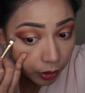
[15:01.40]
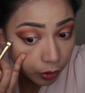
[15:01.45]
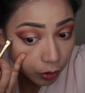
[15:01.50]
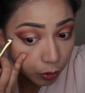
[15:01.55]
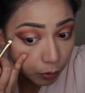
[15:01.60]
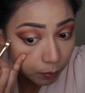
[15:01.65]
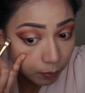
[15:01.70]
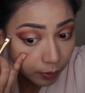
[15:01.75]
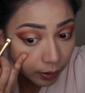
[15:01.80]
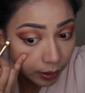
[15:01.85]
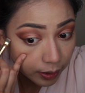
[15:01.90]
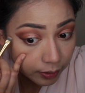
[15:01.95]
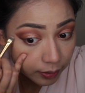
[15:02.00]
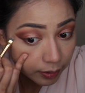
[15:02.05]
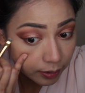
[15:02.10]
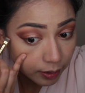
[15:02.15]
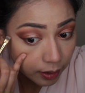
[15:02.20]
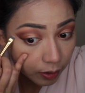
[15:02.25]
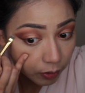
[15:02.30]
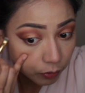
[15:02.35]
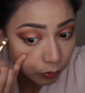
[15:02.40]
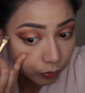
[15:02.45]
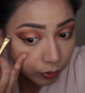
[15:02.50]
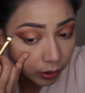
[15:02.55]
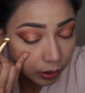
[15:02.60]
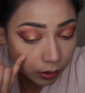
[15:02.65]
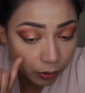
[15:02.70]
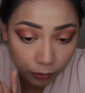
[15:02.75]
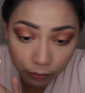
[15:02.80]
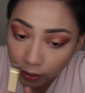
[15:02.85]
you blend it out
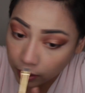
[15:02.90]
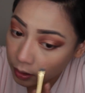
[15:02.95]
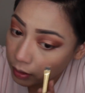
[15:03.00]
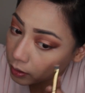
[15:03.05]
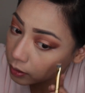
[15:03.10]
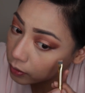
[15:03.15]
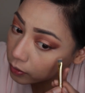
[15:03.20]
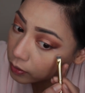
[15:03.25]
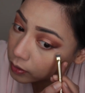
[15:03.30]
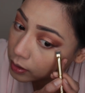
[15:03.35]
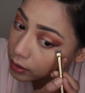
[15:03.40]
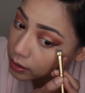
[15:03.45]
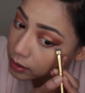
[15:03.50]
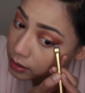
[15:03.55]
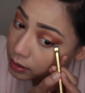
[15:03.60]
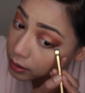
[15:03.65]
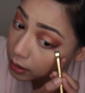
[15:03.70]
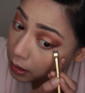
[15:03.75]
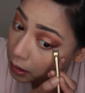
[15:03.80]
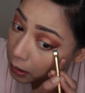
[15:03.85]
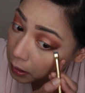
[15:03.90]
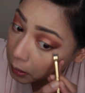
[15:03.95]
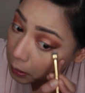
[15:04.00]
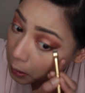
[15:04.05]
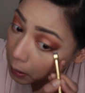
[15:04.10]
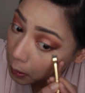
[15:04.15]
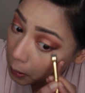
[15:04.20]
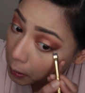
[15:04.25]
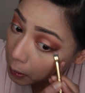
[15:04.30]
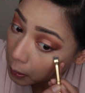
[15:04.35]
really well on this side.
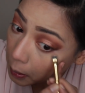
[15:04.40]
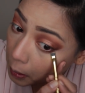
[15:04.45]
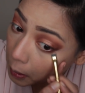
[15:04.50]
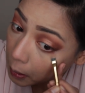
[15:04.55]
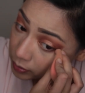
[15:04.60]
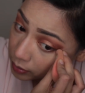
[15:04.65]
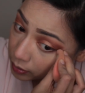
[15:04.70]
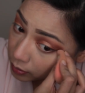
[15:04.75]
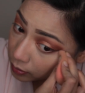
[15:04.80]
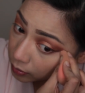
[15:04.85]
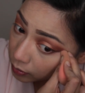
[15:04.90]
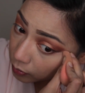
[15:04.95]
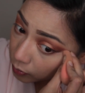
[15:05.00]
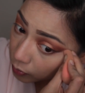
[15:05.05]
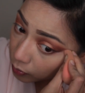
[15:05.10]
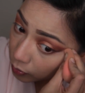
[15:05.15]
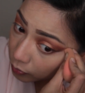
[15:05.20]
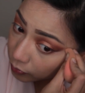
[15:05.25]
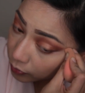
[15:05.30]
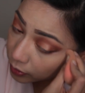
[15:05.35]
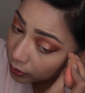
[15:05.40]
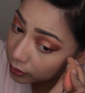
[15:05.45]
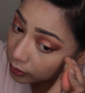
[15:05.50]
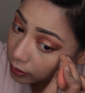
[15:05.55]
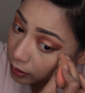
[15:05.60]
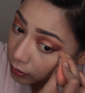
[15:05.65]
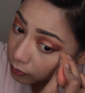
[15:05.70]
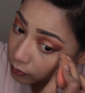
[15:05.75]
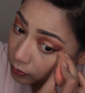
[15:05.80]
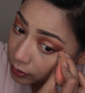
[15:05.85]
Just gonna go over it
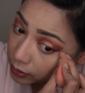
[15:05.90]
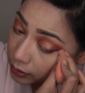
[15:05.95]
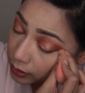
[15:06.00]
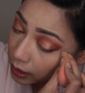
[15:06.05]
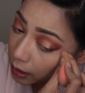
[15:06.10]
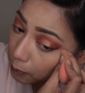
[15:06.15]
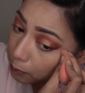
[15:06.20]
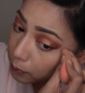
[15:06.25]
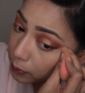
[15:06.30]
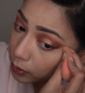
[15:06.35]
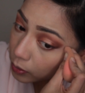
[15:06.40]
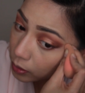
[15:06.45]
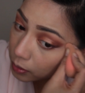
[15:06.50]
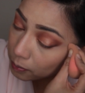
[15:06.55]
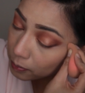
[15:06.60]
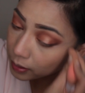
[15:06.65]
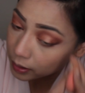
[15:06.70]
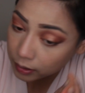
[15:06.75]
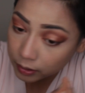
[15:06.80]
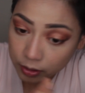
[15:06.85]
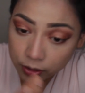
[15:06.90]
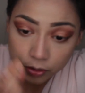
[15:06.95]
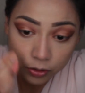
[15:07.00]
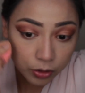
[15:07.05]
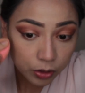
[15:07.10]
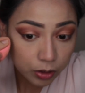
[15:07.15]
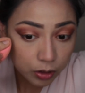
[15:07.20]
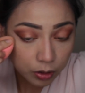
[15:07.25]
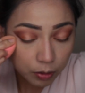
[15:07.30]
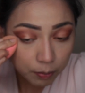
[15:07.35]
again with the damp beauty blender
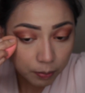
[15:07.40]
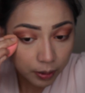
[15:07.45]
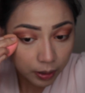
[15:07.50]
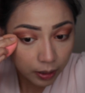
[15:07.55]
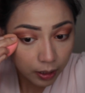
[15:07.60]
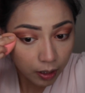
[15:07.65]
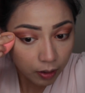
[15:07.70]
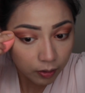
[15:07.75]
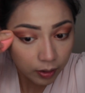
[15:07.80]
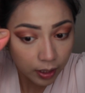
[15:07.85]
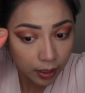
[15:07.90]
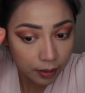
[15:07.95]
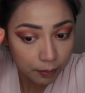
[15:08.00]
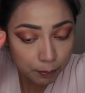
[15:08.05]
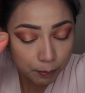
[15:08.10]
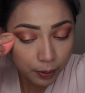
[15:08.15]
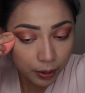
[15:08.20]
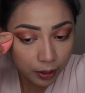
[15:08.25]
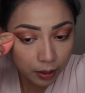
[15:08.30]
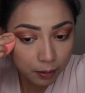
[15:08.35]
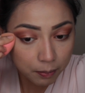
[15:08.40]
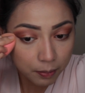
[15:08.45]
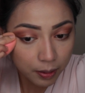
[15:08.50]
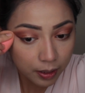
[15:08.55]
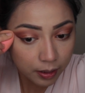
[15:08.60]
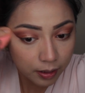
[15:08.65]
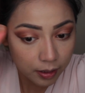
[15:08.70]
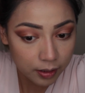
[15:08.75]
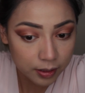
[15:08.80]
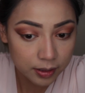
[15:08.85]
just to pick up
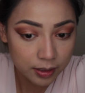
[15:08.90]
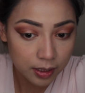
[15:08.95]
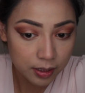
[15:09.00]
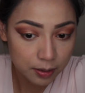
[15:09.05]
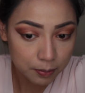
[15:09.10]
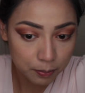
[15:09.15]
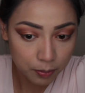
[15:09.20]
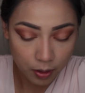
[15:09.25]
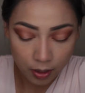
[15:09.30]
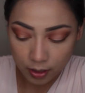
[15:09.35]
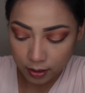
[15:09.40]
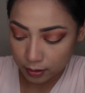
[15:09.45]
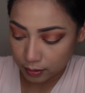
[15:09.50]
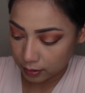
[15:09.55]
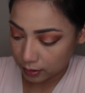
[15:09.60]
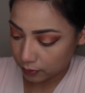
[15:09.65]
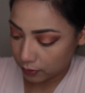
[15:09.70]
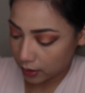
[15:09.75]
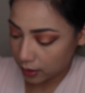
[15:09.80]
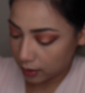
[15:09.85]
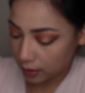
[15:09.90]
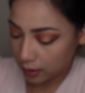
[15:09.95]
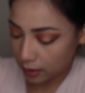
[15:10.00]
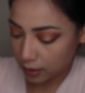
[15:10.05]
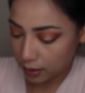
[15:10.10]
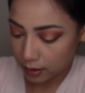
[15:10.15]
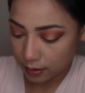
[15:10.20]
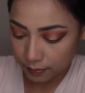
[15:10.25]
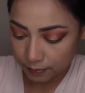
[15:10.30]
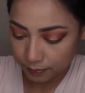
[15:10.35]
any excess product right
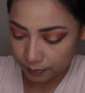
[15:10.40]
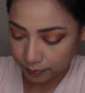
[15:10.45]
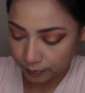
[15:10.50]
there.